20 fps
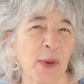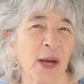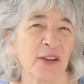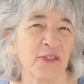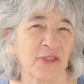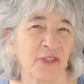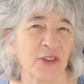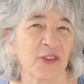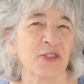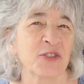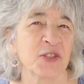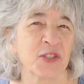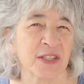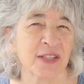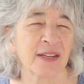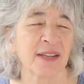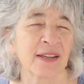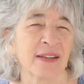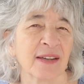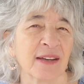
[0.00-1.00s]
my
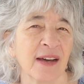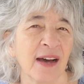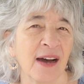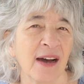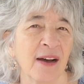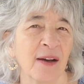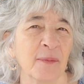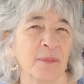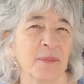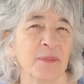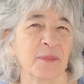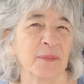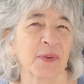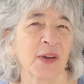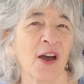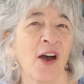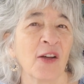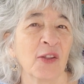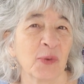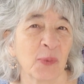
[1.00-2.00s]
first um,
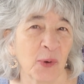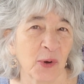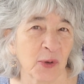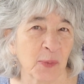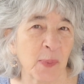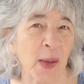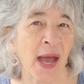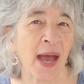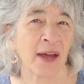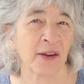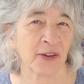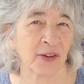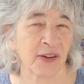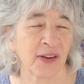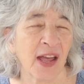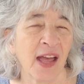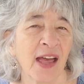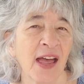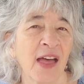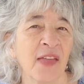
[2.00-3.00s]
color work
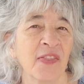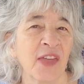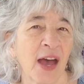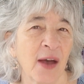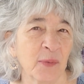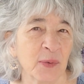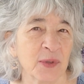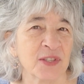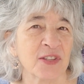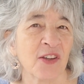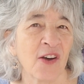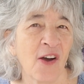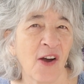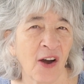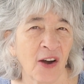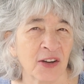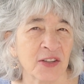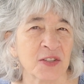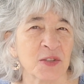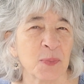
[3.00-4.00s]
pattern. That was the
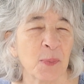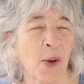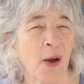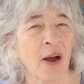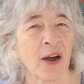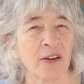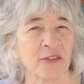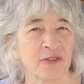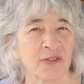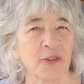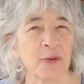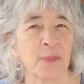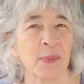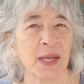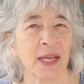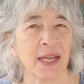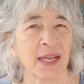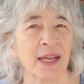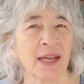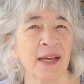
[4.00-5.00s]
hardest part for
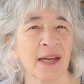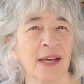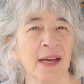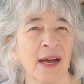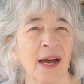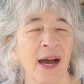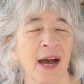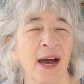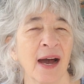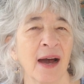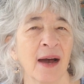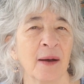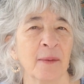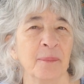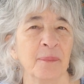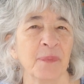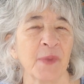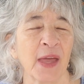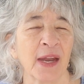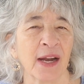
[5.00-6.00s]
me,
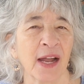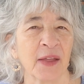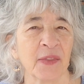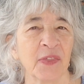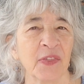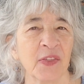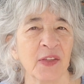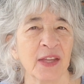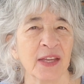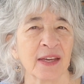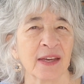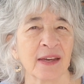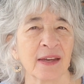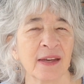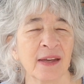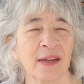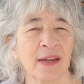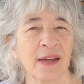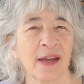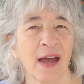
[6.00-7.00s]
um, and I think
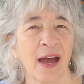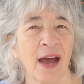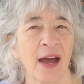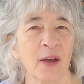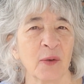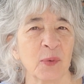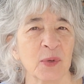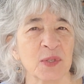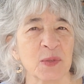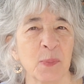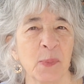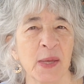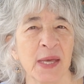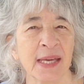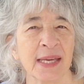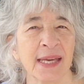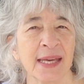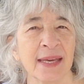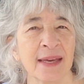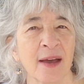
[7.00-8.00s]
I was
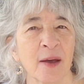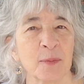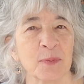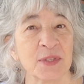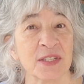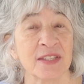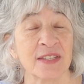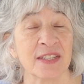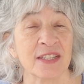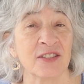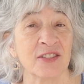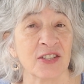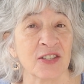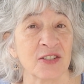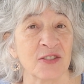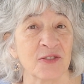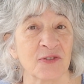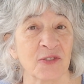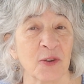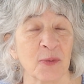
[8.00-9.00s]
picking up
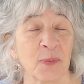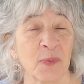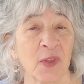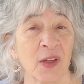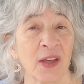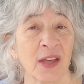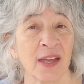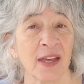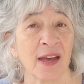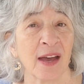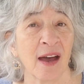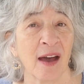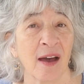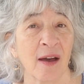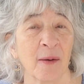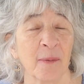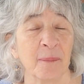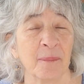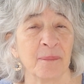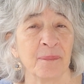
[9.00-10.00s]
stitches from the
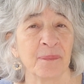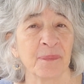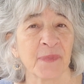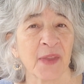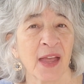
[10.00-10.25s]
um,